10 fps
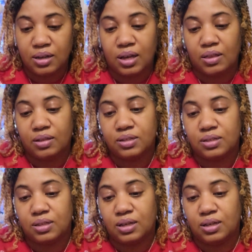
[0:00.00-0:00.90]
and this
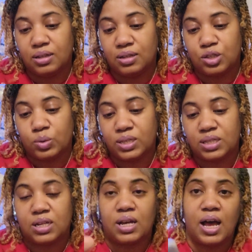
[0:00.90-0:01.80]
is in the
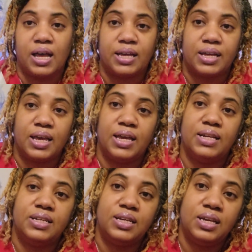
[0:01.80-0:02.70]
Twisted Cotton
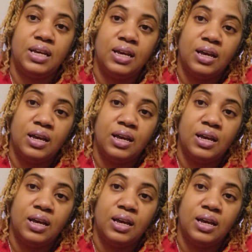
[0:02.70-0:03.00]
Candy